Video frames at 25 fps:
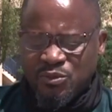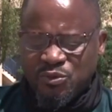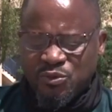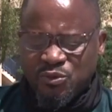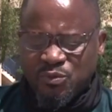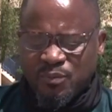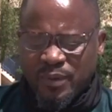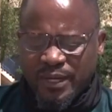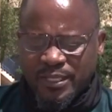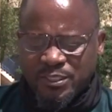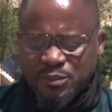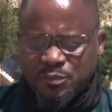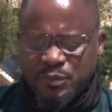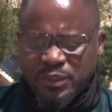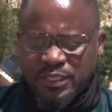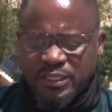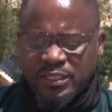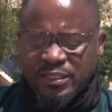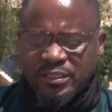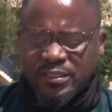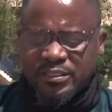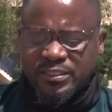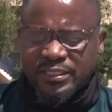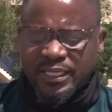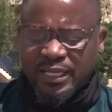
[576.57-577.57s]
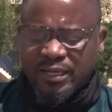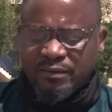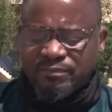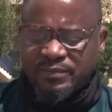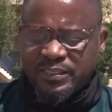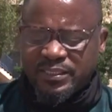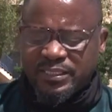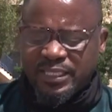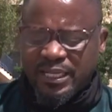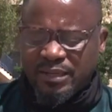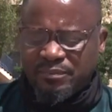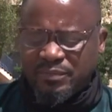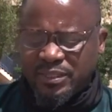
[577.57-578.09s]
You must be
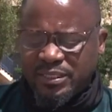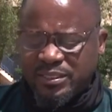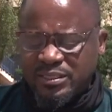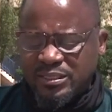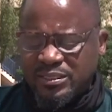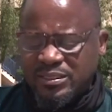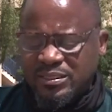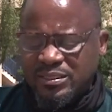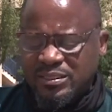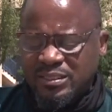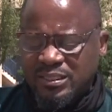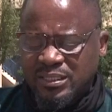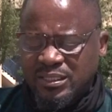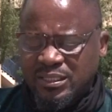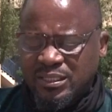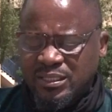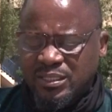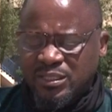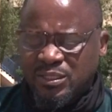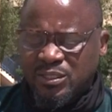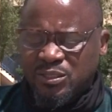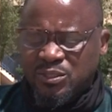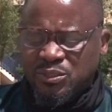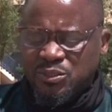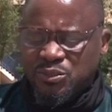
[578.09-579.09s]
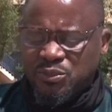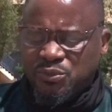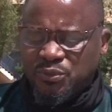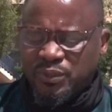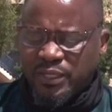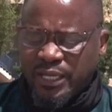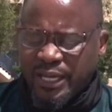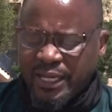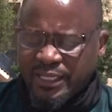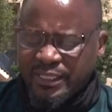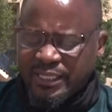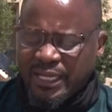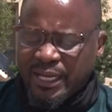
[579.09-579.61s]
self-determined to
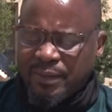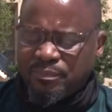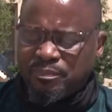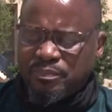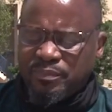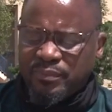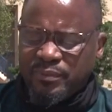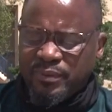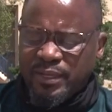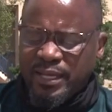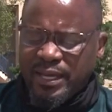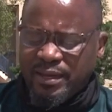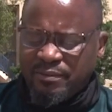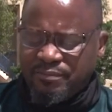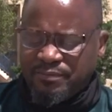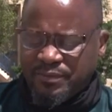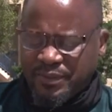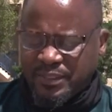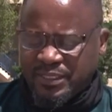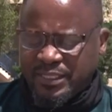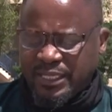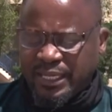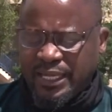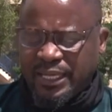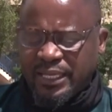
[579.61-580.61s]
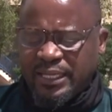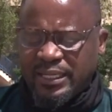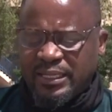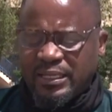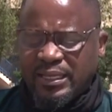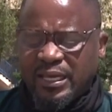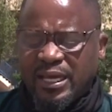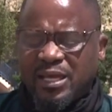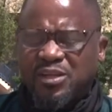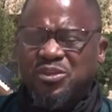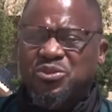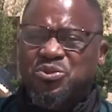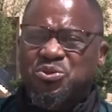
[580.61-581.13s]
get up every day
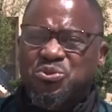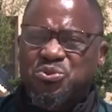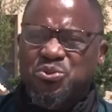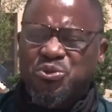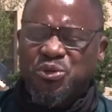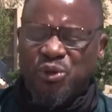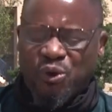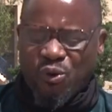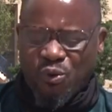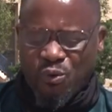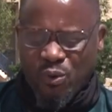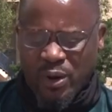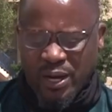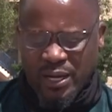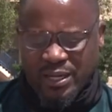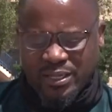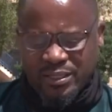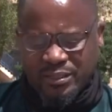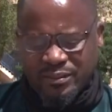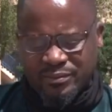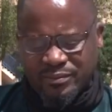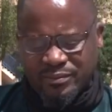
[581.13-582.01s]
and do your work,